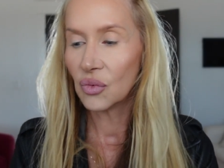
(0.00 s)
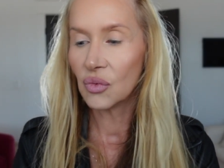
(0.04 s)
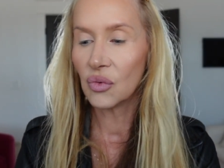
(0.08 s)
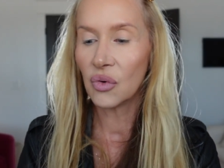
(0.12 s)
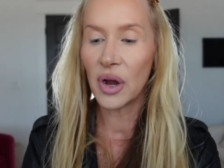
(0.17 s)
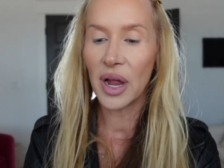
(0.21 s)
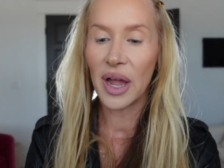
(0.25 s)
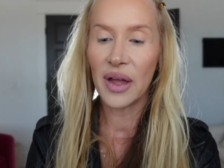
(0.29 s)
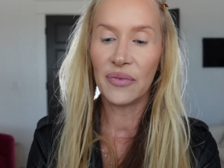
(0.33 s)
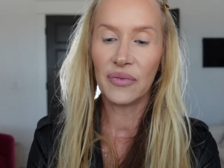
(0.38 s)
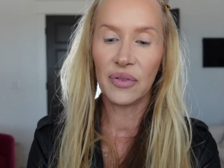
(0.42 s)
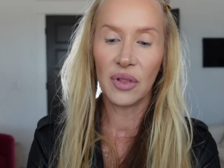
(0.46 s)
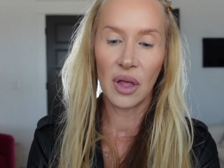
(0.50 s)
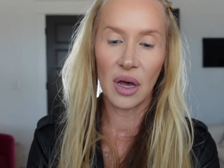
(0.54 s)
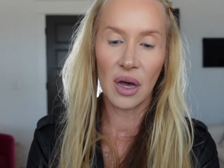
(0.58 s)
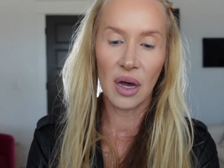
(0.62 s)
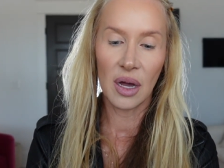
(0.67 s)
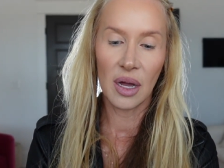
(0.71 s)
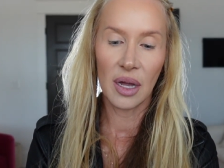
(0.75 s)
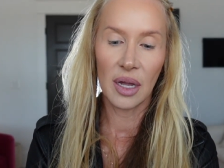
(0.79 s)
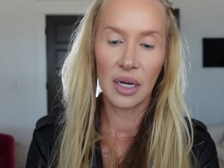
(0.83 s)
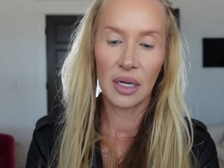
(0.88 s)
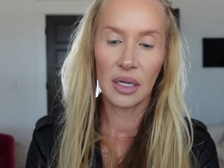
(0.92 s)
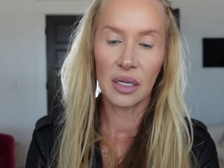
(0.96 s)

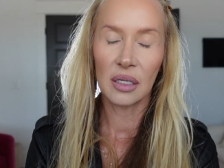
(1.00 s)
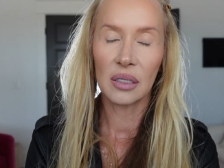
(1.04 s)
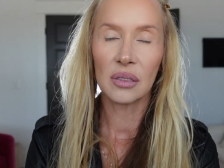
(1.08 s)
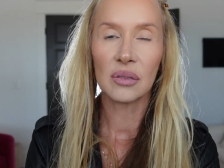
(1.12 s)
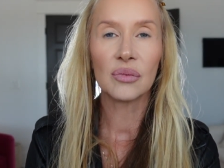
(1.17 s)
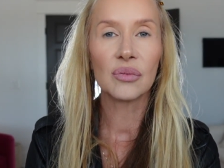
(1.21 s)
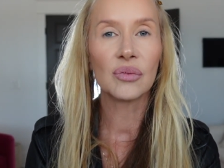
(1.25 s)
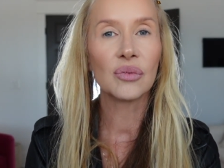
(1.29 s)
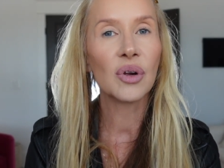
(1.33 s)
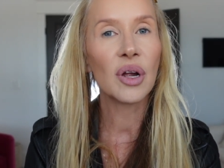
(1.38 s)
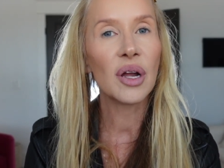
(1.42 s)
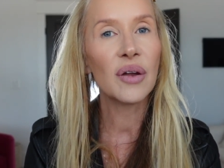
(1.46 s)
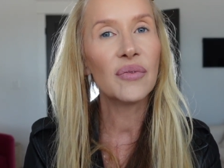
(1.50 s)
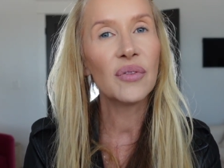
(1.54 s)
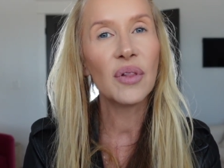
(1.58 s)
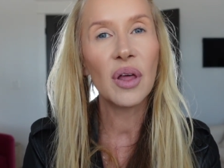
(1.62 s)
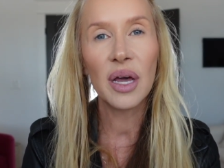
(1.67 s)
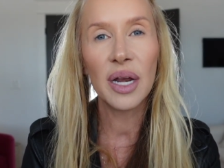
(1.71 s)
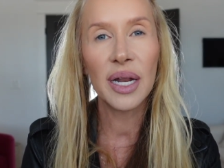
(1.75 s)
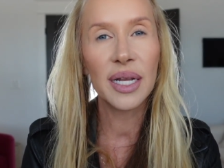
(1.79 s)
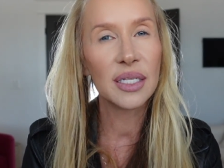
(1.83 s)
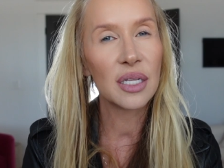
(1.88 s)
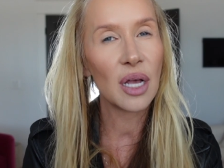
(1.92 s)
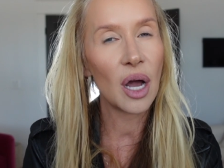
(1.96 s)
Revlon.
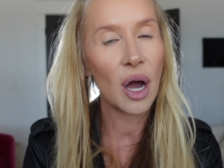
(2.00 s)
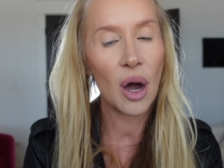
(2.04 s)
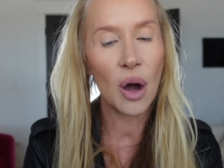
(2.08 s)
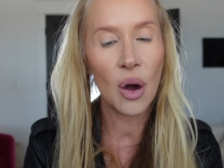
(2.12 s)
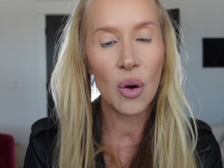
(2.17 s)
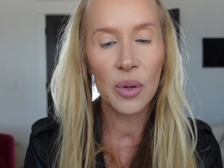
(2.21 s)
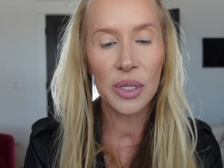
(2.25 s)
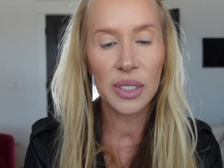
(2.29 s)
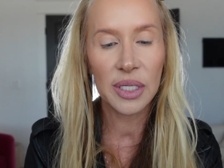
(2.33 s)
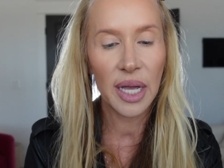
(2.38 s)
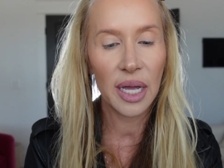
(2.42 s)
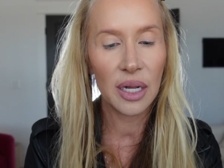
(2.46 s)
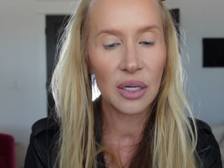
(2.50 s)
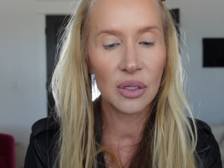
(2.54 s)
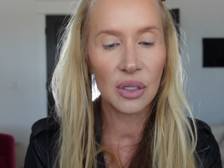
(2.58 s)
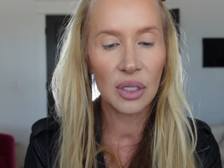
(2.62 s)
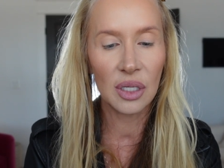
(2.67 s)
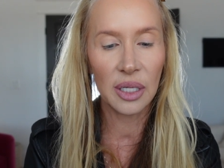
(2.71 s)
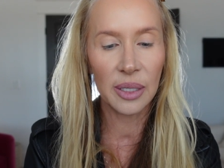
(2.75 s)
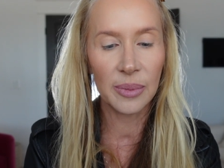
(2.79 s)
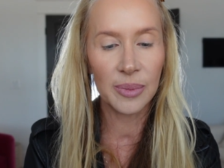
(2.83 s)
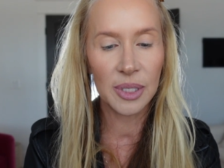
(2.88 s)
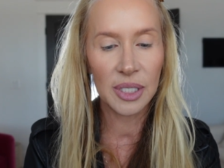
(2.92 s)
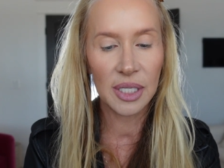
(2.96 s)
Revlon has always had good
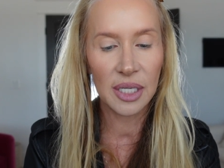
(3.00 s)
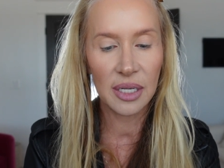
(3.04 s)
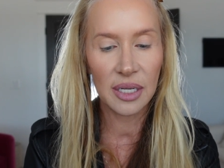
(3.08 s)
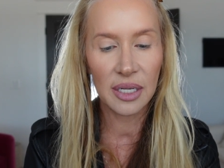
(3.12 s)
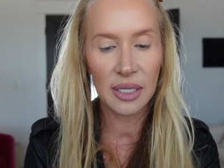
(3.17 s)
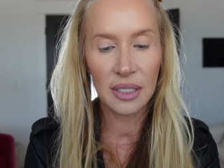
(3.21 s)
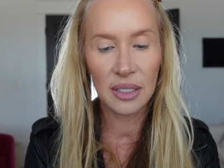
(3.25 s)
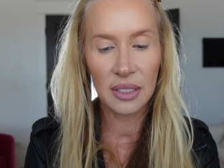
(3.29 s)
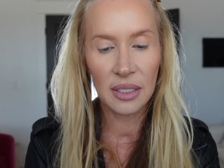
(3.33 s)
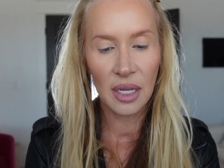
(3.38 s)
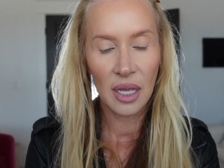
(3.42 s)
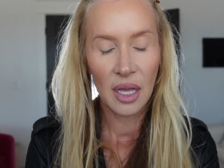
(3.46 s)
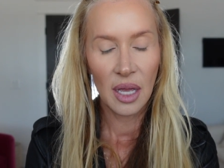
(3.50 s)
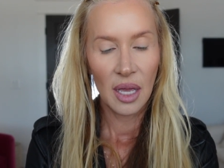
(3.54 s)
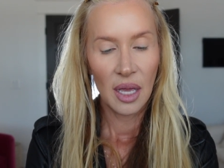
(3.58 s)
lipsticks.